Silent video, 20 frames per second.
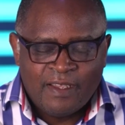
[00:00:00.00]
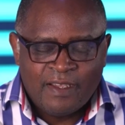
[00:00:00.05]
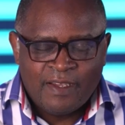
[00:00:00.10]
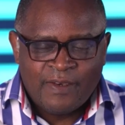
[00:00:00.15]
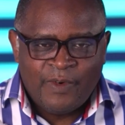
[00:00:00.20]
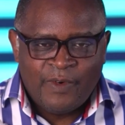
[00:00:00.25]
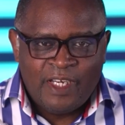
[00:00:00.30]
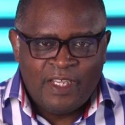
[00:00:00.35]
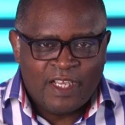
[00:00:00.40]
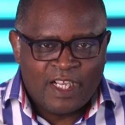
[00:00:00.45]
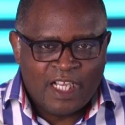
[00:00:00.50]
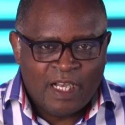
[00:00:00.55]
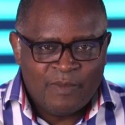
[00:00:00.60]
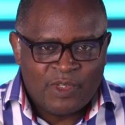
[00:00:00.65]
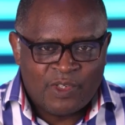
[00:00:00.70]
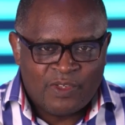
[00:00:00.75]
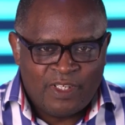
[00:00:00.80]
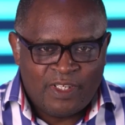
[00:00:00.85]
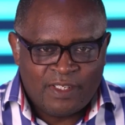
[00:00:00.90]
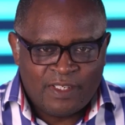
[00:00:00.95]
when he
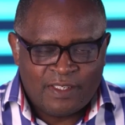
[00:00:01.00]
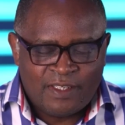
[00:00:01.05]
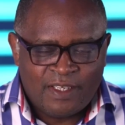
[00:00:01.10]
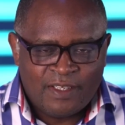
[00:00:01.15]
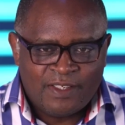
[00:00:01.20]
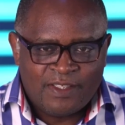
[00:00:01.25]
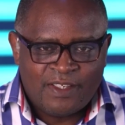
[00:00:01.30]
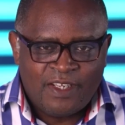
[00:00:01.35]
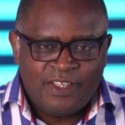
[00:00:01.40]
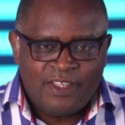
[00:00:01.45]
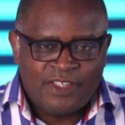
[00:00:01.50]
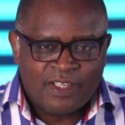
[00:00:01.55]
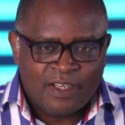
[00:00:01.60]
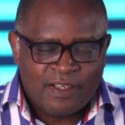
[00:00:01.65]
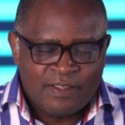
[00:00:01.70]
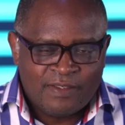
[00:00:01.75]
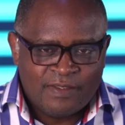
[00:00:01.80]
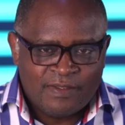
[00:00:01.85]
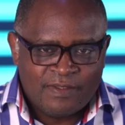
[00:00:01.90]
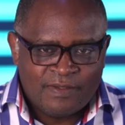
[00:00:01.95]
comes to Jesus, he says, teacher,
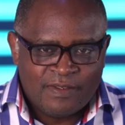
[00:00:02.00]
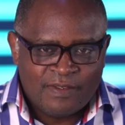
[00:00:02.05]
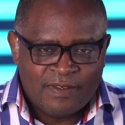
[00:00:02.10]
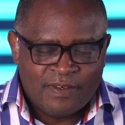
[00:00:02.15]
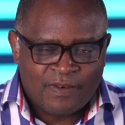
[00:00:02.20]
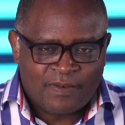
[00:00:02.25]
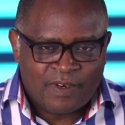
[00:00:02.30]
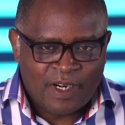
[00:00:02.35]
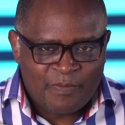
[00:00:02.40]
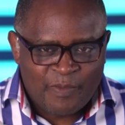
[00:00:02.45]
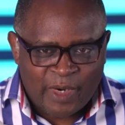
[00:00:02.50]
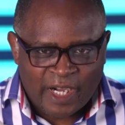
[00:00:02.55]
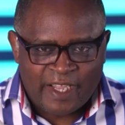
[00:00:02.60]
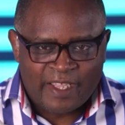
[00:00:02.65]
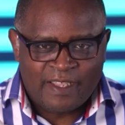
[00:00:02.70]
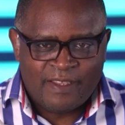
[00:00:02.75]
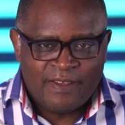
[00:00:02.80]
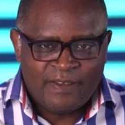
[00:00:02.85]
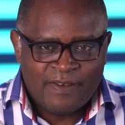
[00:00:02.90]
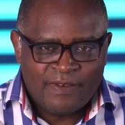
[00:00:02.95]
rabbi,
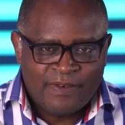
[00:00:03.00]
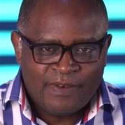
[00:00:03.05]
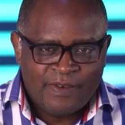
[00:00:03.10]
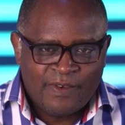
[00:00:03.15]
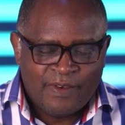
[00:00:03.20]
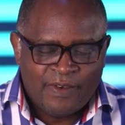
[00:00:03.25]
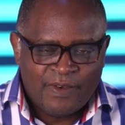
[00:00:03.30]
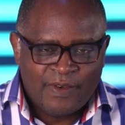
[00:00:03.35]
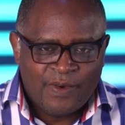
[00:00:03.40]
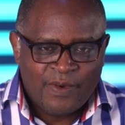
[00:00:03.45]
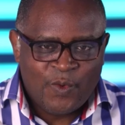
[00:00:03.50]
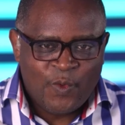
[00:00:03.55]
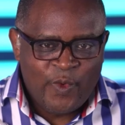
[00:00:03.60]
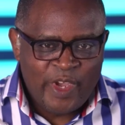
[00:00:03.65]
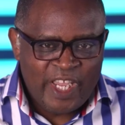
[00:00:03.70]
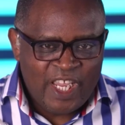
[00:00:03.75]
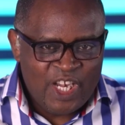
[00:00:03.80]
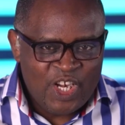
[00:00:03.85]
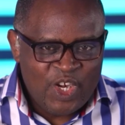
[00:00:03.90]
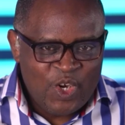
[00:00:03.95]

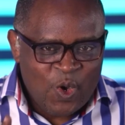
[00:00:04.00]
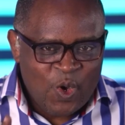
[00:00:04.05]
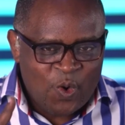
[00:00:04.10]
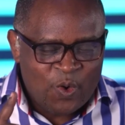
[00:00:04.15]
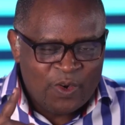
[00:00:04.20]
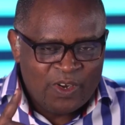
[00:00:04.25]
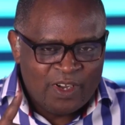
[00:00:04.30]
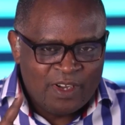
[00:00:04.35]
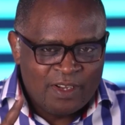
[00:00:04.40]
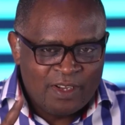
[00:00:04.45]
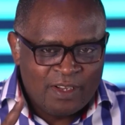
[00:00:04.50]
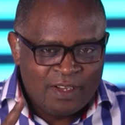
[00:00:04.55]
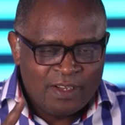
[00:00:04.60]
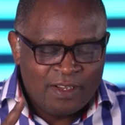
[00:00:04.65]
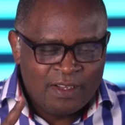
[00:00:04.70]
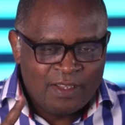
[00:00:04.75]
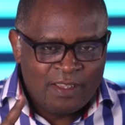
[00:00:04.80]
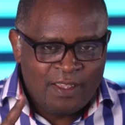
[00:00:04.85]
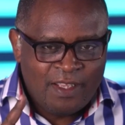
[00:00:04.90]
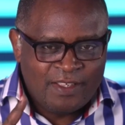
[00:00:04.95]
we know.
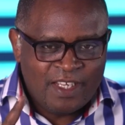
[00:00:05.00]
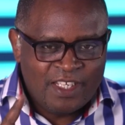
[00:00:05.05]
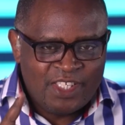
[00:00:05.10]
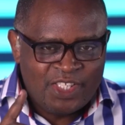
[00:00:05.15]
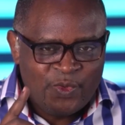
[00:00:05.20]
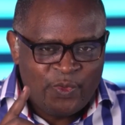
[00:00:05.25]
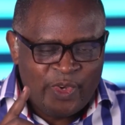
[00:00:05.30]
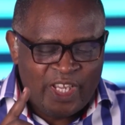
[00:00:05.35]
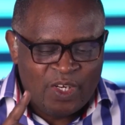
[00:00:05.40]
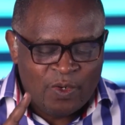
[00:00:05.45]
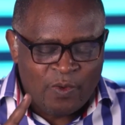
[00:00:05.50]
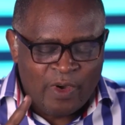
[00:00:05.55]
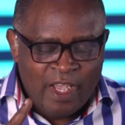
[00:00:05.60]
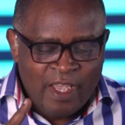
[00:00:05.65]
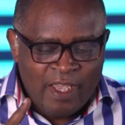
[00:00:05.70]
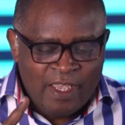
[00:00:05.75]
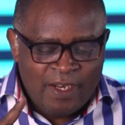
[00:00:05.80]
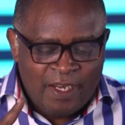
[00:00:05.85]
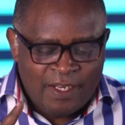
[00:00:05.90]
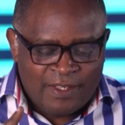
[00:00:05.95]
He says, we know.
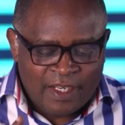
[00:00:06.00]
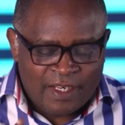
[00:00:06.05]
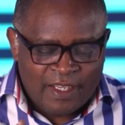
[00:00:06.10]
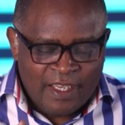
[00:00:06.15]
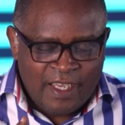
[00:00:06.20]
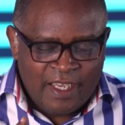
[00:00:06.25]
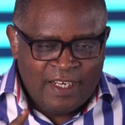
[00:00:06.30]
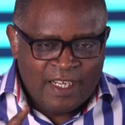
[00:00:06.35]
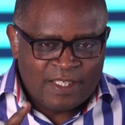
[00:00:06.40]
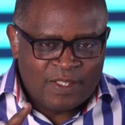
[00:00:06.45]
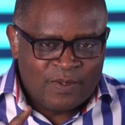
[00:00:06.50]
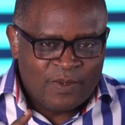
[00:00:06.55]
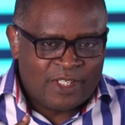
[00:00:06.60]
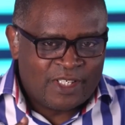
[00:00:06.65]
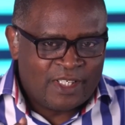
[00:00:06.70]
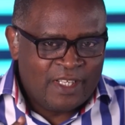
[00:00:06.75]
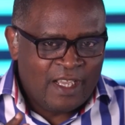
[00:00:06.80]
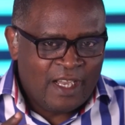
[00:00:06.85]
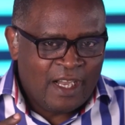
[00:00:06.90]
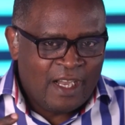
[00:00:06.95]
Listen, he does not
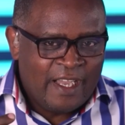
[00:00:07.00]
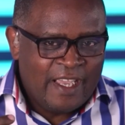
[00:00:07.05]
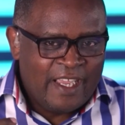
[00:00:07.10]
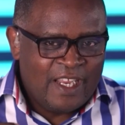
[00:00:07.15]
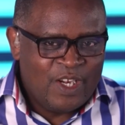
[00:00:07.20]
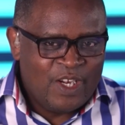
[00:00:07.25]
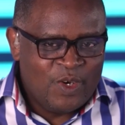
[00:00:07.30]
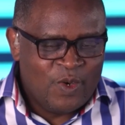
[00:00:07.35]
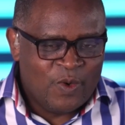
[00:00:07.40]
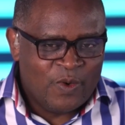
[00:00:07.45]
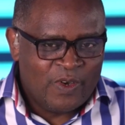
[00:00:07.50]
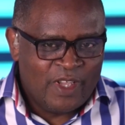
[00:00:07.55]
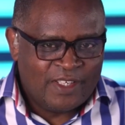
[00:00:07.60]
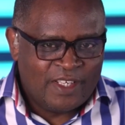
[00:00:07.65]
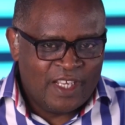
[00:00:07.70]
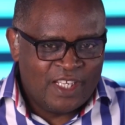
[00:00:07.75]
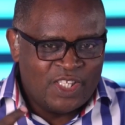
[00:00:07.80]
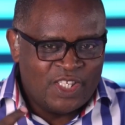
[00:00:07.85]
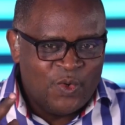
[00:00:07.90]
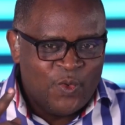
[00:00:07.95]
say, I know. He
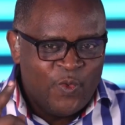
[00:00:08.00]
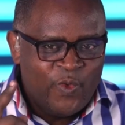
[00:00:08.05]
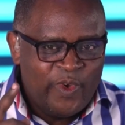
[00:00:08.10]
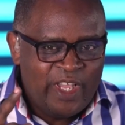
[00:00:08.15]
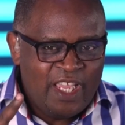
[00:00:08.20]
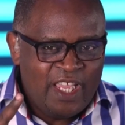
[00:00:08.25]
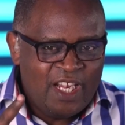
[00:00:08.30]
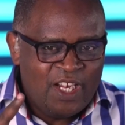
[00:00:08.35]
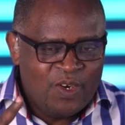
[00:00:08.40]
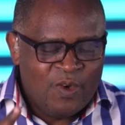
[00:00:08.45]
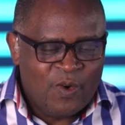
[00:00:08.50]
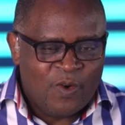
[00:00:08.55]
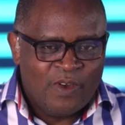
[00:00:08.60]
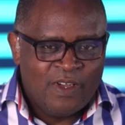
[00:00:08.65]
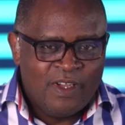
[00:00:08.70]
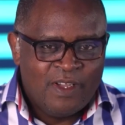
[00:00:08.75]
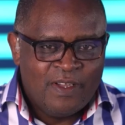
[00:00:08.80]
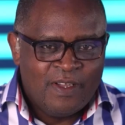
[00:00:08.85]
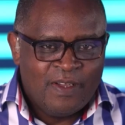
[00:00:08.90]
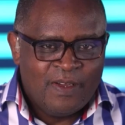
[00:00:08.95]
says, we know.
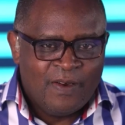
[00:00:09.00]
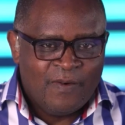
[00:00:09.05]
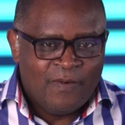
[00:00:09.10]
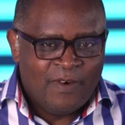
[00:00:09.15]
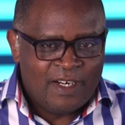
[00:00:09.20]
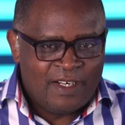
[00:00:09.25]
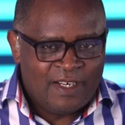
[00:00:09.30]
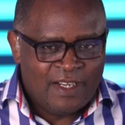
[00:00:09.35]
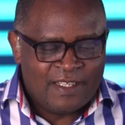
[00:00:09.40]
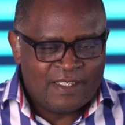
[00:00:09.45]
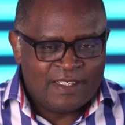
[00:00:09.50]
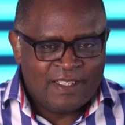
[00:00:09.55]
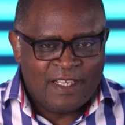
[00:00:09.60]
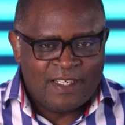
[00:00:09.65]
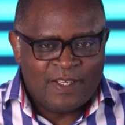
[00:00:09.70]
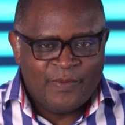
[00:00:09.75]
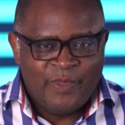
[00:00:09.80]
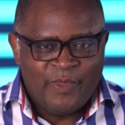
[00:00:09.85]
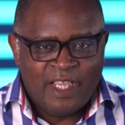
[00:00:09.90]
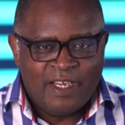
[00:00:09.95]
What does
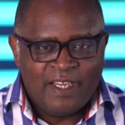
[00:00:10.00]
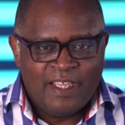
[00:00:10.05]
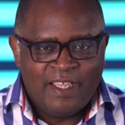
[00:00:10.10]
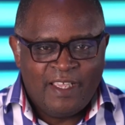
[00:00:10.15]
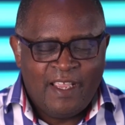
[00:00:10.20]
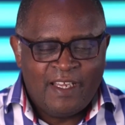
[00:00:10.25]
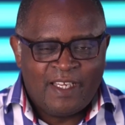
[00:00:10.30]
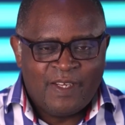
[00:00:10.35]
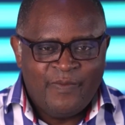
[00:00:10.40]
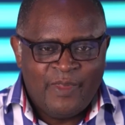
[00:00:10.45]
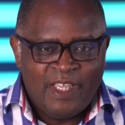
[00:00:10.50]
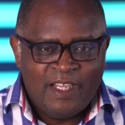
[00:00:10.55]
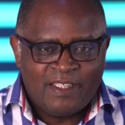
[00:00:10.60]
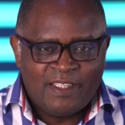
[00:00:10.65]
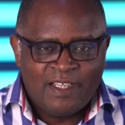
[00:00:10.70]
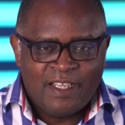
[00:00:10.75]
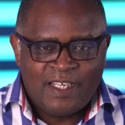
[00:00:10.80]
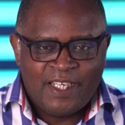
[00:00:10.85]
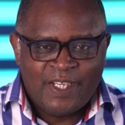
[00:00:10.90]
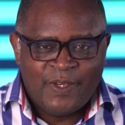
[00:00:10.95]
that mean? It means
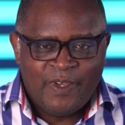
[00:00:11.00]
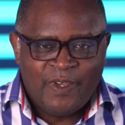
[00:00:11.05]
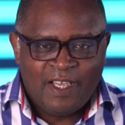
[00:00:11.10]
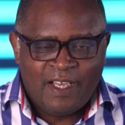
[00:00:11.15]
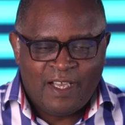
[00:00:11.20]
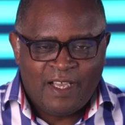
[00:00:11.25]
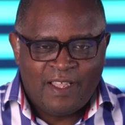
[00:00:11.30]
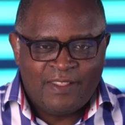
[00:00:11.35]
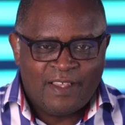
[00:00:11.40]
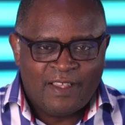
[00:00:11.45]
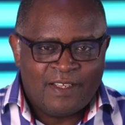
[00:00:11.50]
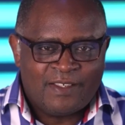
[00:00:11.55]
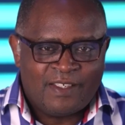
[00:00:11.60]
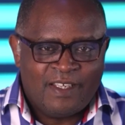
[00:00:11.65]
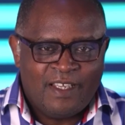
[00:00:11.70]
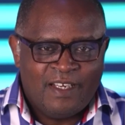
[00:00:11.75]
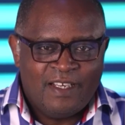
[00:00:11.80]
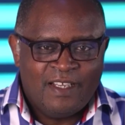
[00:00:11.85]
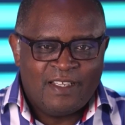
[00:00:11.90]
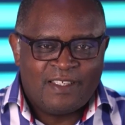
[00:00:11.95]
that there were others
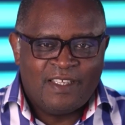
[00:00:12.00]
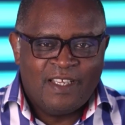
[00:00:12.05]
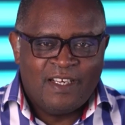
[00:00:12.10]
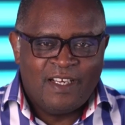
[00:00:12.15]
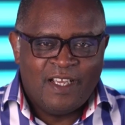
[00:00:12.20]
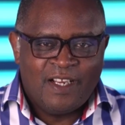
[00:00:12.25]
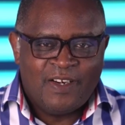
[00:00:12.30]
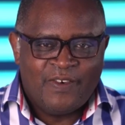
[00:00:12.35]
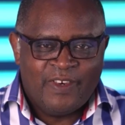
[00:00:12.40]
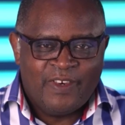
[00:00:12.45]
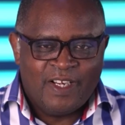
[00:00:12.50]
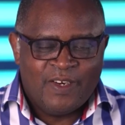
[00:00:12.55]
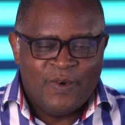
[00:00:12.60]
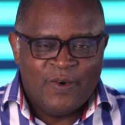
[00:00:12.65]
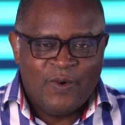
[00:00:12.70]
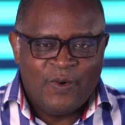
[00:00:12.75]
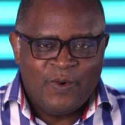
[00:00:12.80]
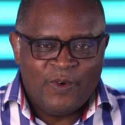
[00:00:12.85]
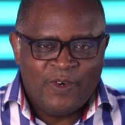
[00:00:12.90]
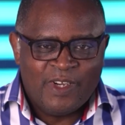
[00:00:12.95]
in the Sanhedrin
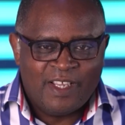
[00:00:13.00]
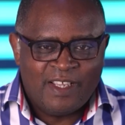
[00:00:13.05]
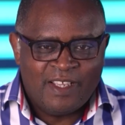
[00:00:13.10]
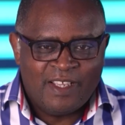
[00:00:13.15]
who